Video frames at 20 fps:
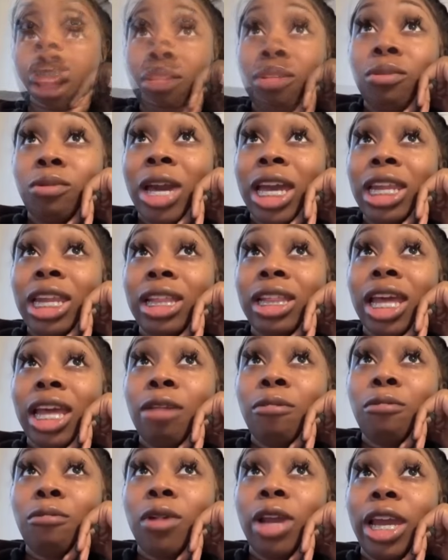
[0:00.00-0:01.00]
The way that
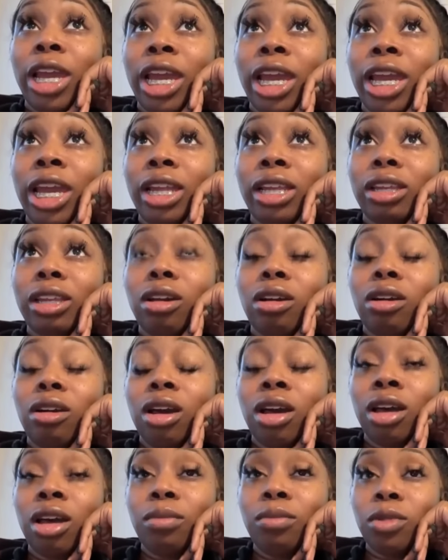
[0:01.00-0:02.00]
they ran
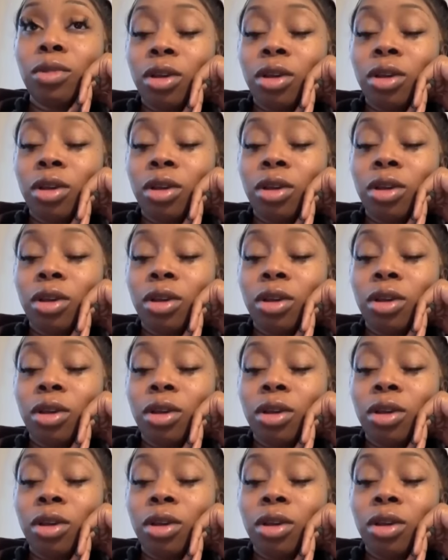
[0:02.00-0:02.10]
up